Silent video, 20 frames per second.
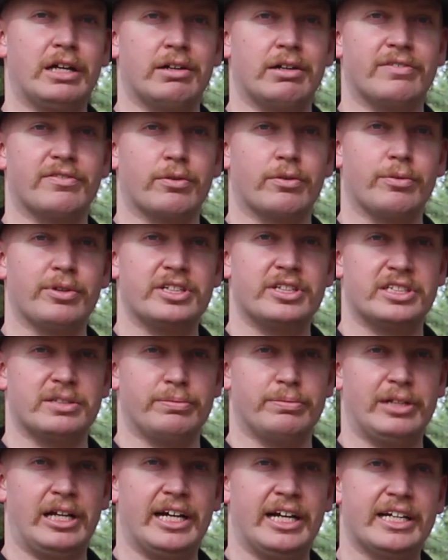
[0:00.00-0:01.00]
However, with
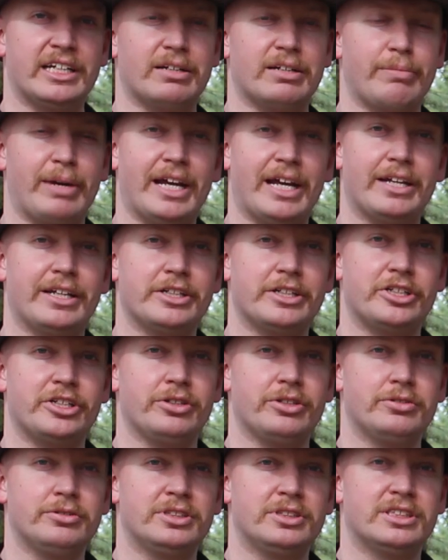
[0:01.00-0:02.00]
supply and demand
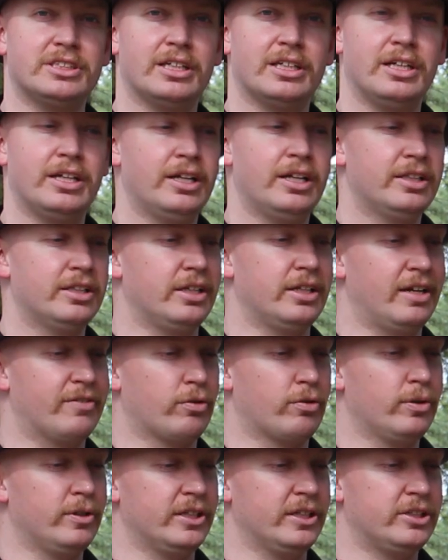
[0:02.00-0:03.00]
issues, they
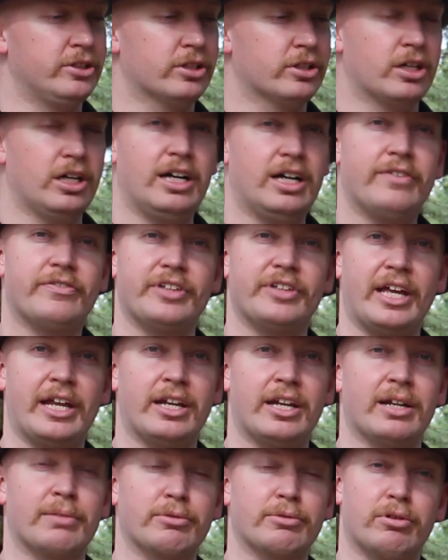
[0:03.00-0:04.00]
never really took off, and they
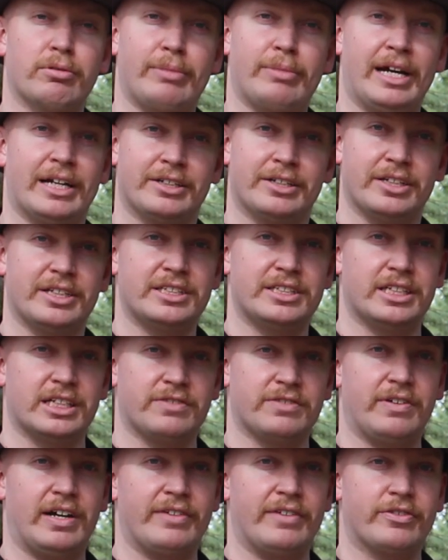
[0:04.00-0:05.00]
ended up going back to the
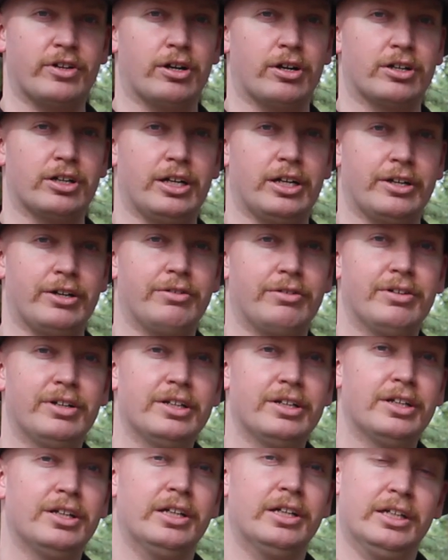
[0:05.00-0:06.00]
6.5 Carcano.
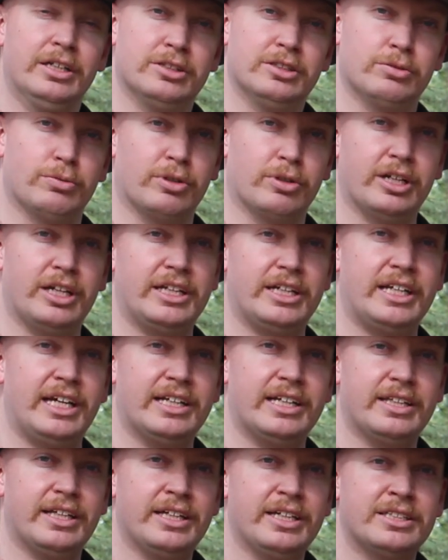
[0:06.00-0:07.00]
So we're going to
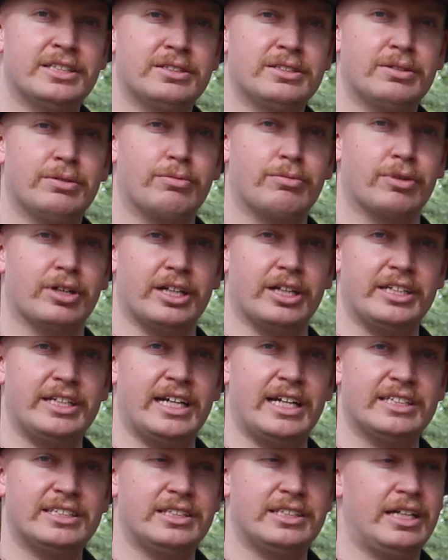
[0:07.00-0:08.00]
take this, we're going to
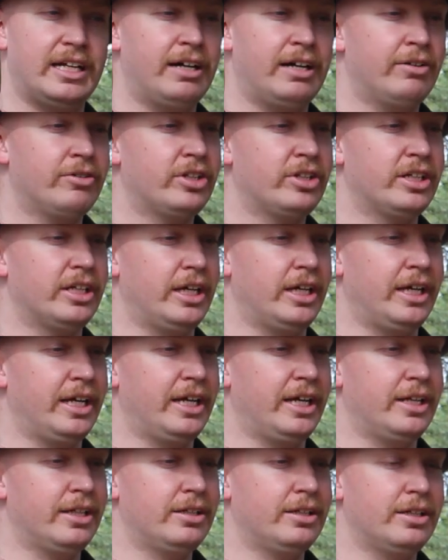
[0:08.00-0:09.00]
test it out,
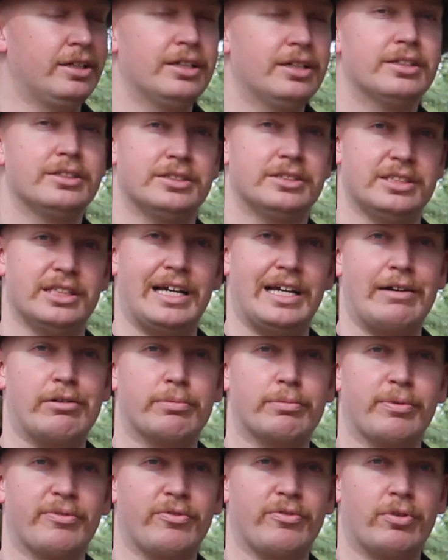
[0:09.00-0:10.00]
and see
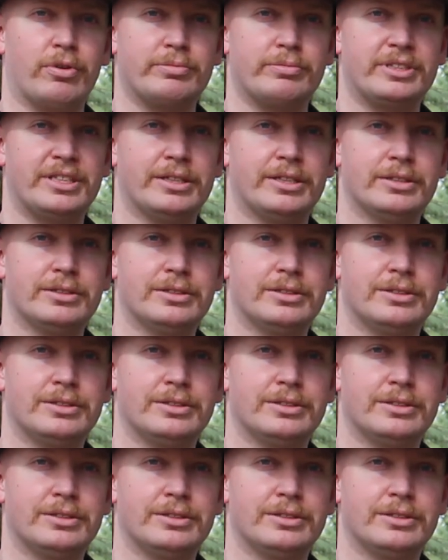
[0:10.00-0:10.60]
how it performs.